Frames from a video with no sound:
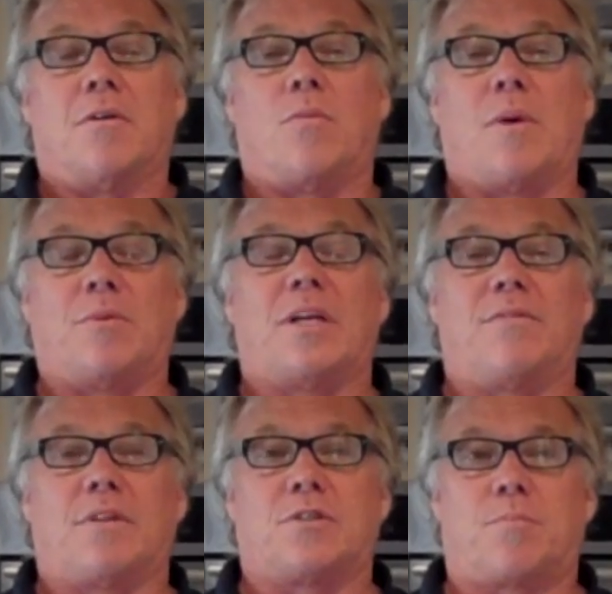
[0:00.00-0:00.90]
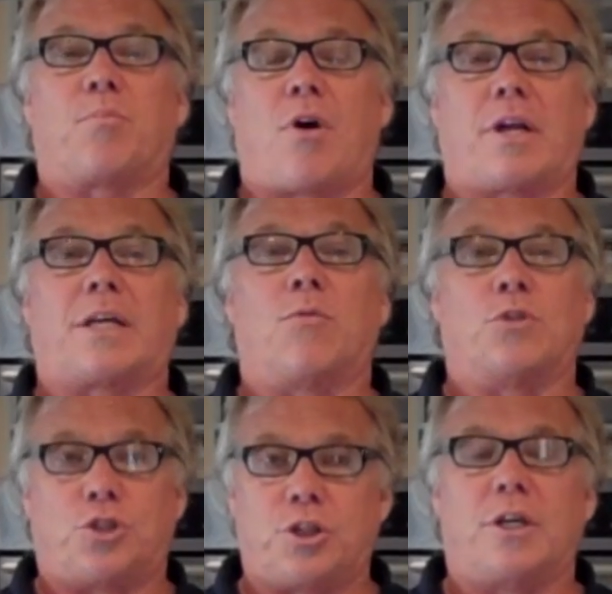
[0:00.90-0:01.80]
we believe this product
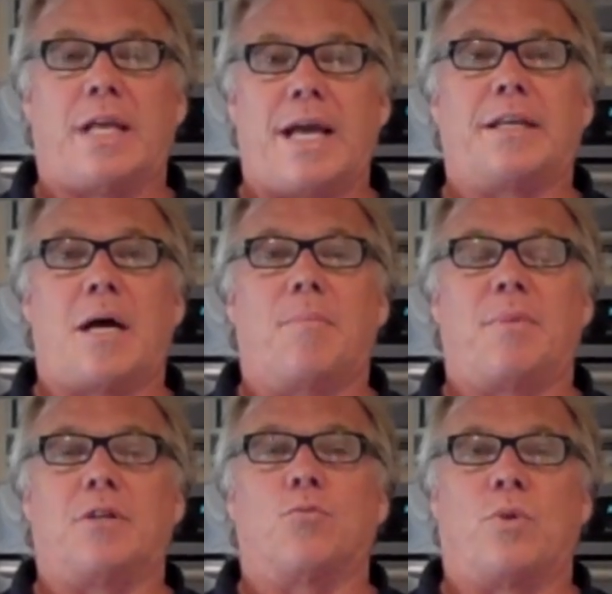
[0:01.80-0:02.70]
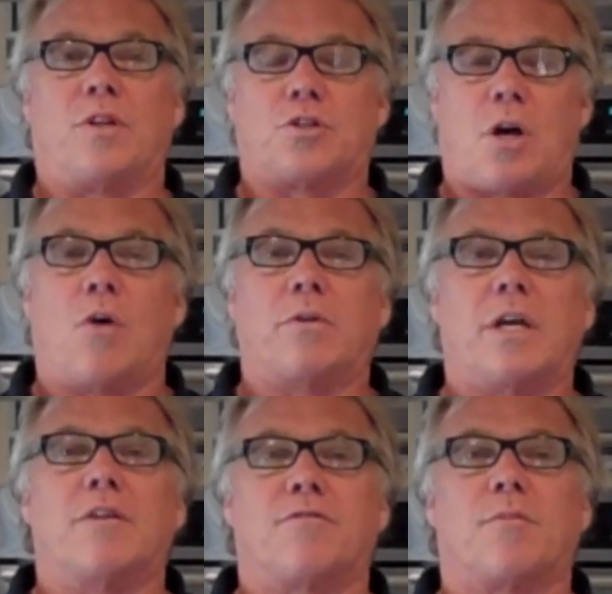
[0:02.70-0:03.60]
should end up with its own
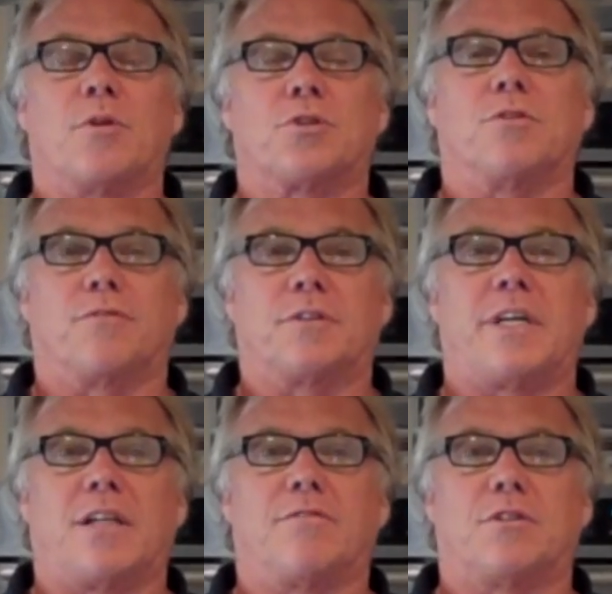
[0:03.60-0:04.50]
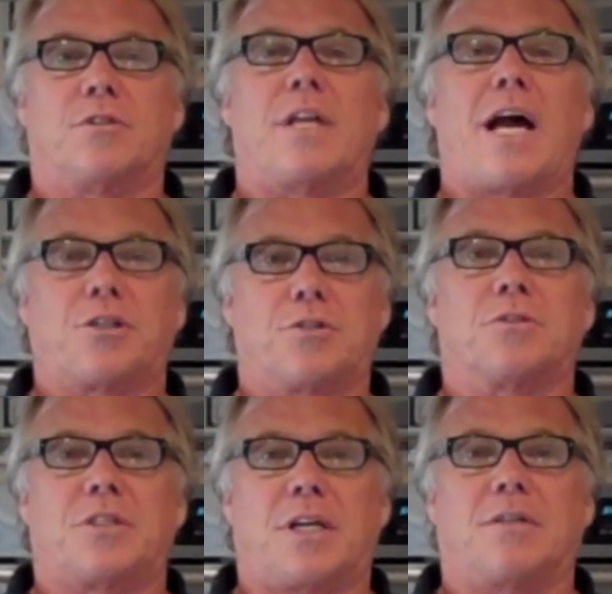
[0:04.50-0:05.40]
infomercial for television national
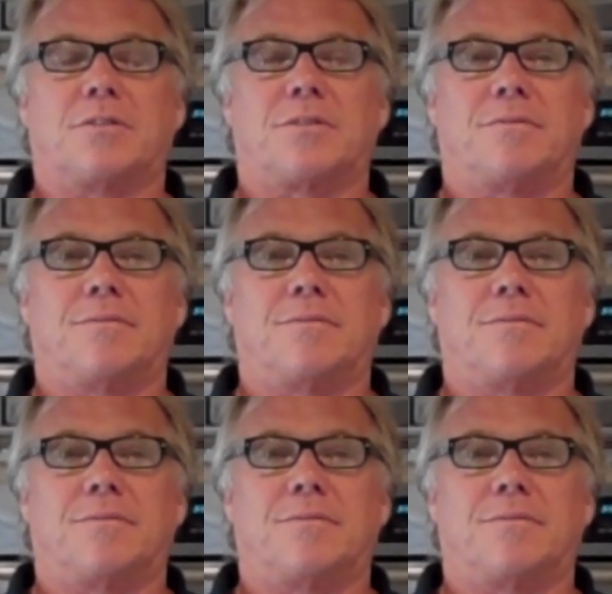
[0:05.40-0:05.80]
sales.